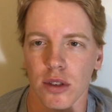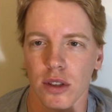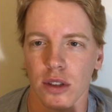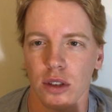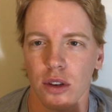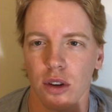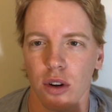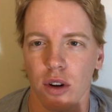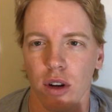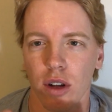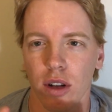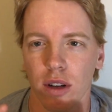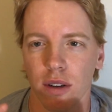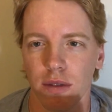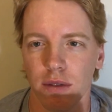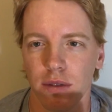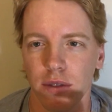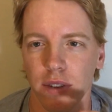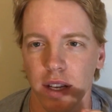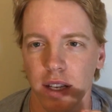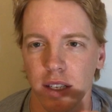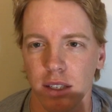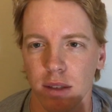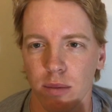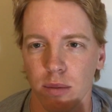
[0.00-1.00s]
and they're all on
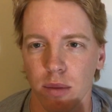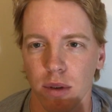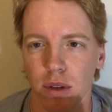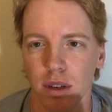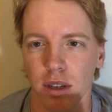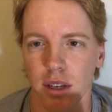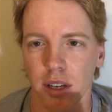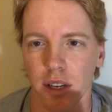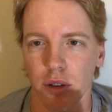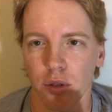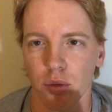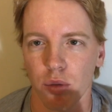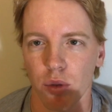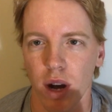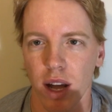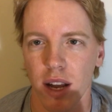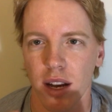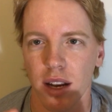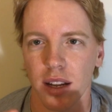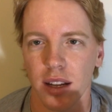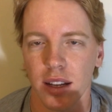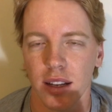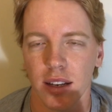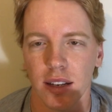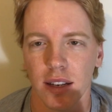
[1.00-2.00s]
Facebook and
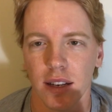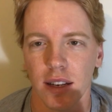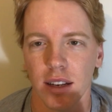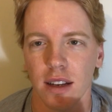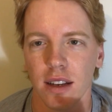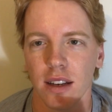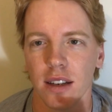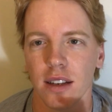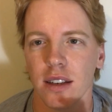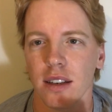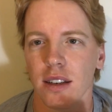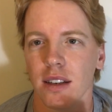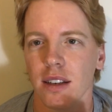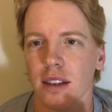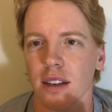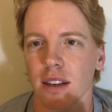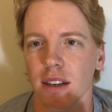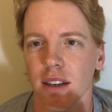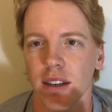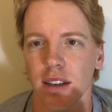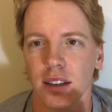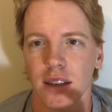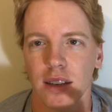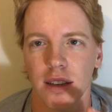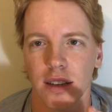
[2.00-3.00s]
Reddit and
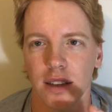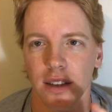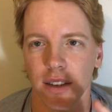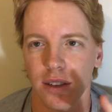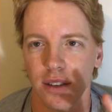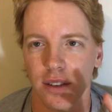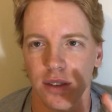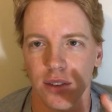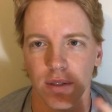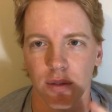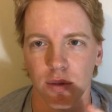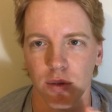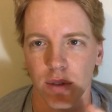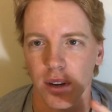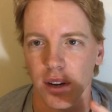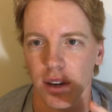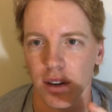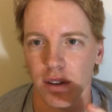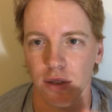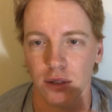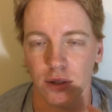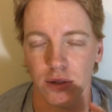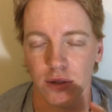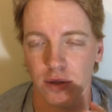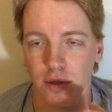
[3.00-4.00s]

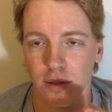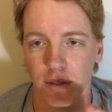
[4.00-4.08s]
whatever,